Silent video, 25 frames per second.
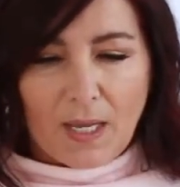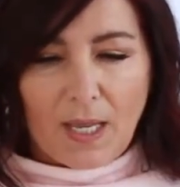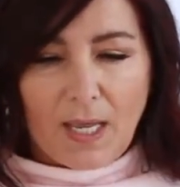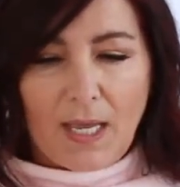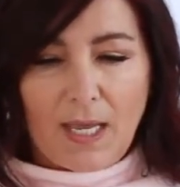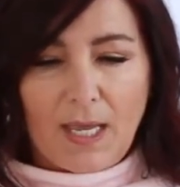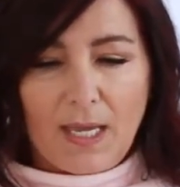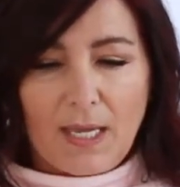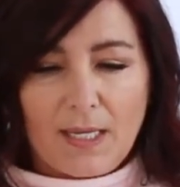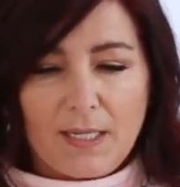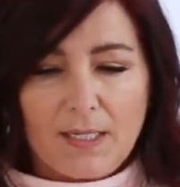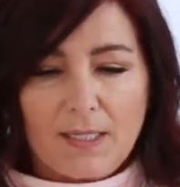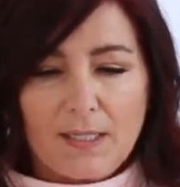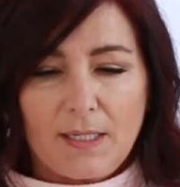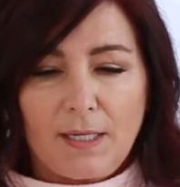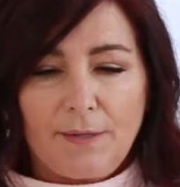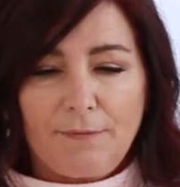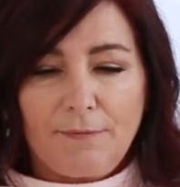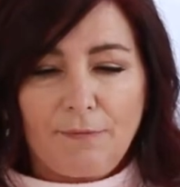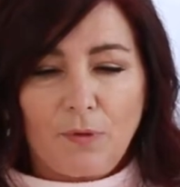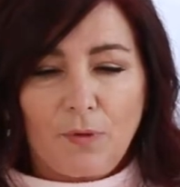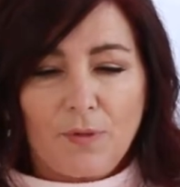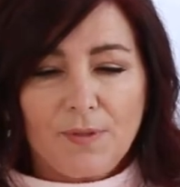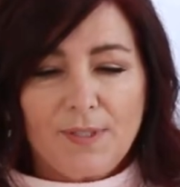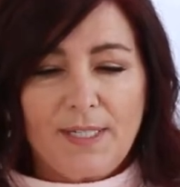And
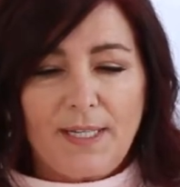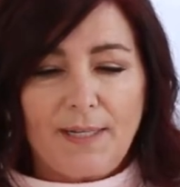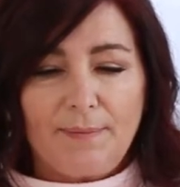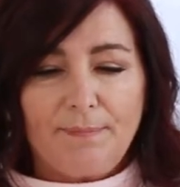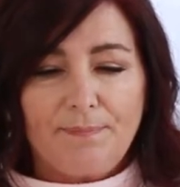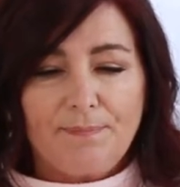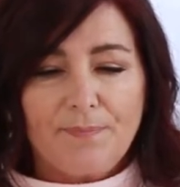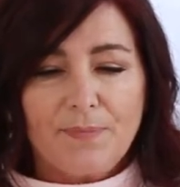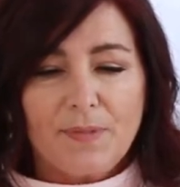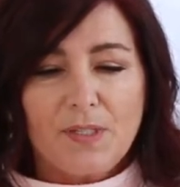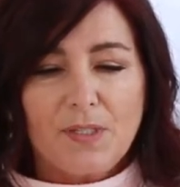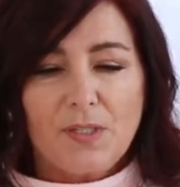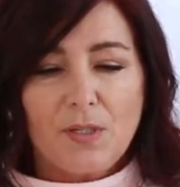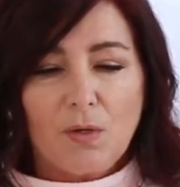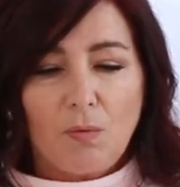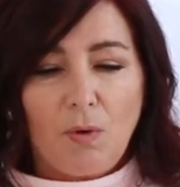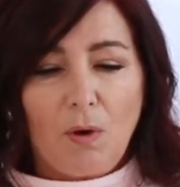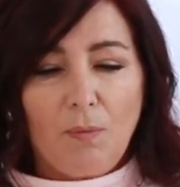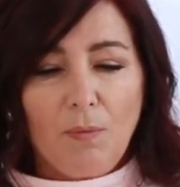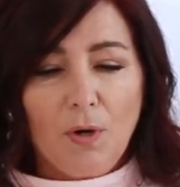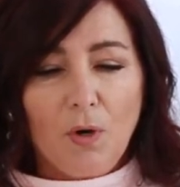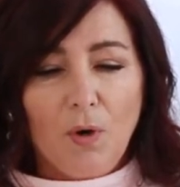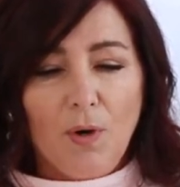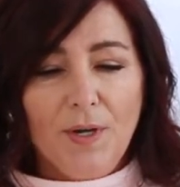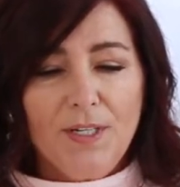it folds in. So
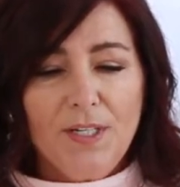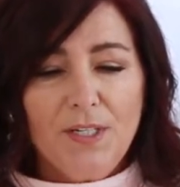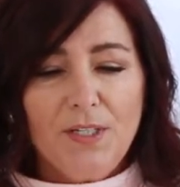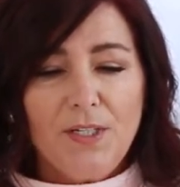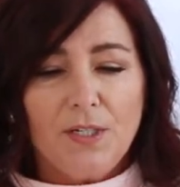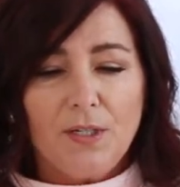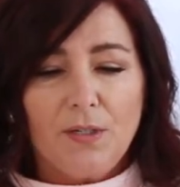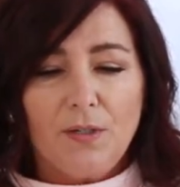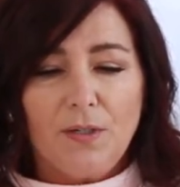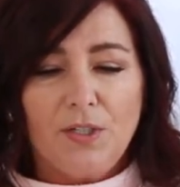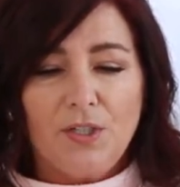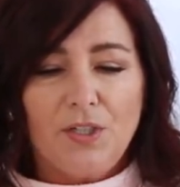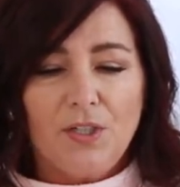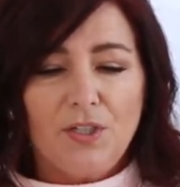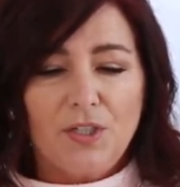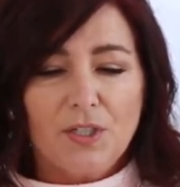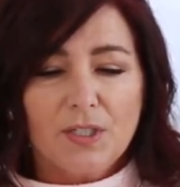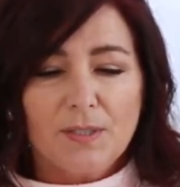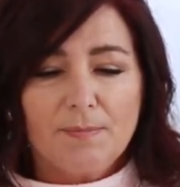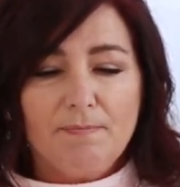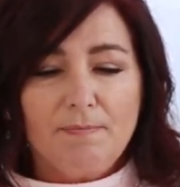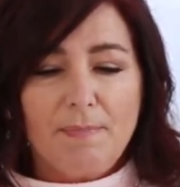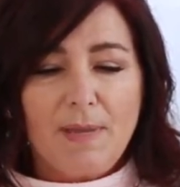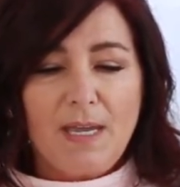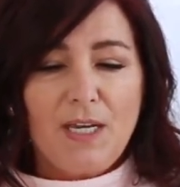what we're going to do is you
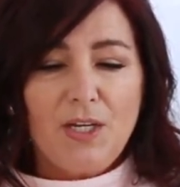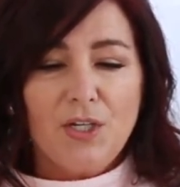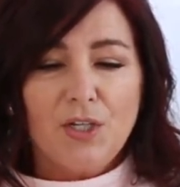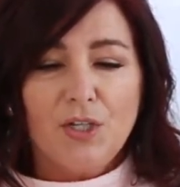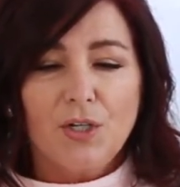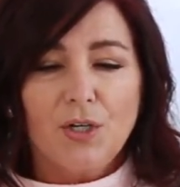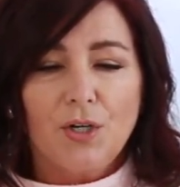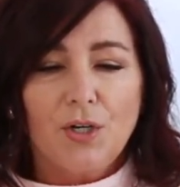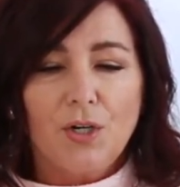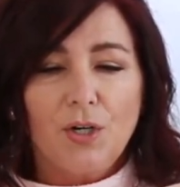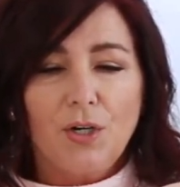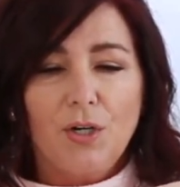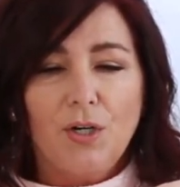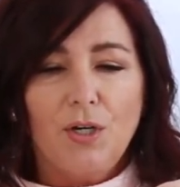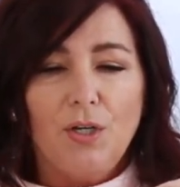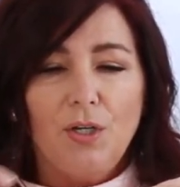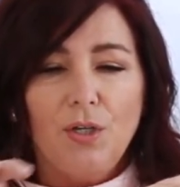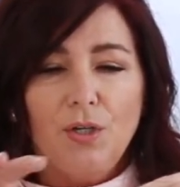just make sure